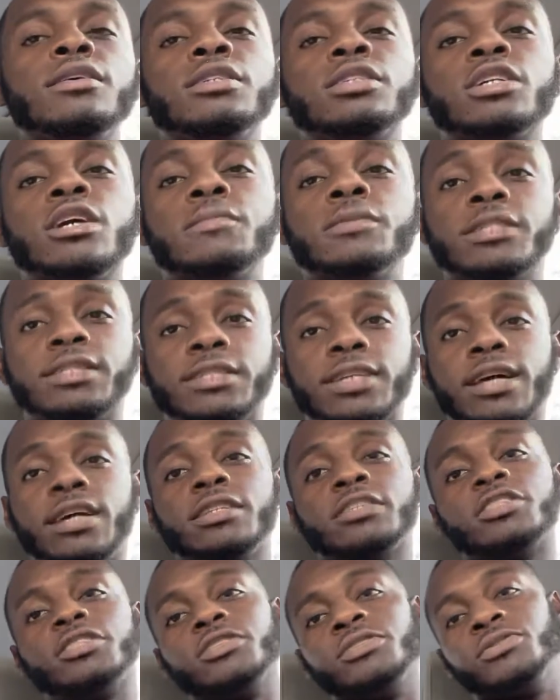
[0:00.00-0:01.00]
So I'm just
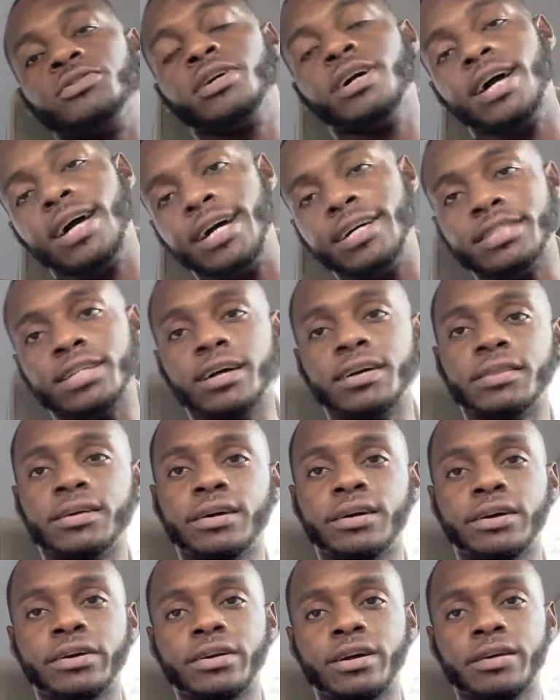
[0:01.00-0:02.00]
saying to you guys out
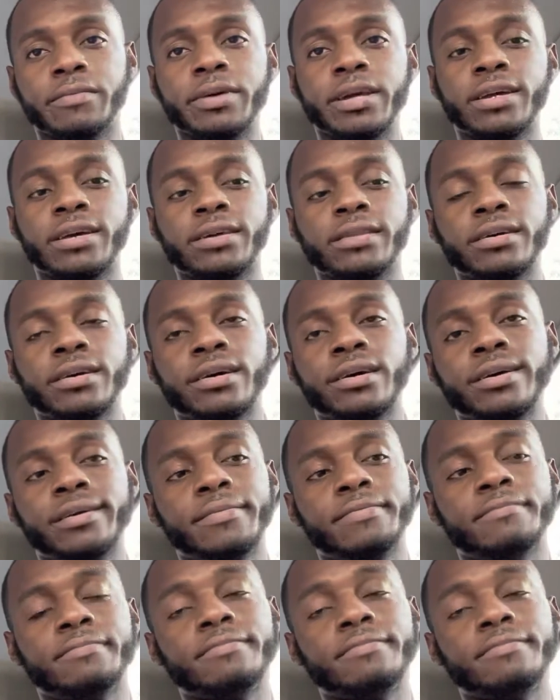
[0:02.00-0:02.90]
there, young men out there,